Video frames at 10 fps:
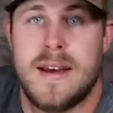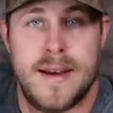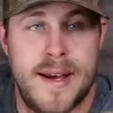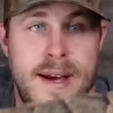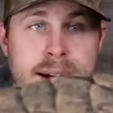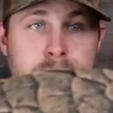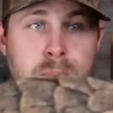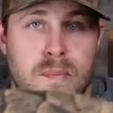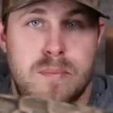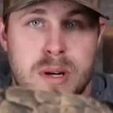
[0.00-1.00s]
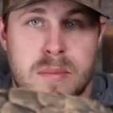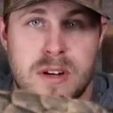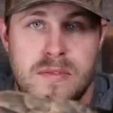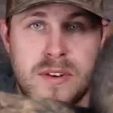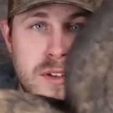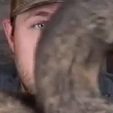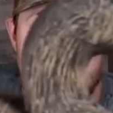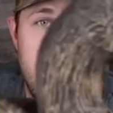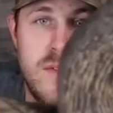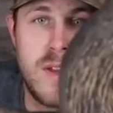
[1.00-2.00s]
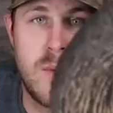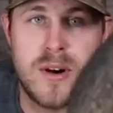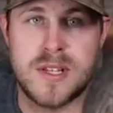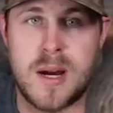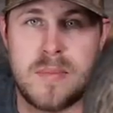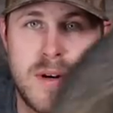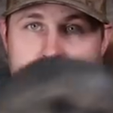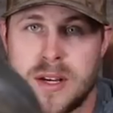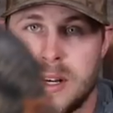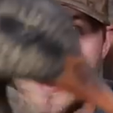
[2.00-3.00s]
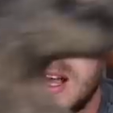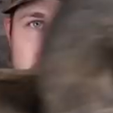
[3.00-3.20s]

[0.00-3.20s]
put them in your field spread. They worked out pretty good.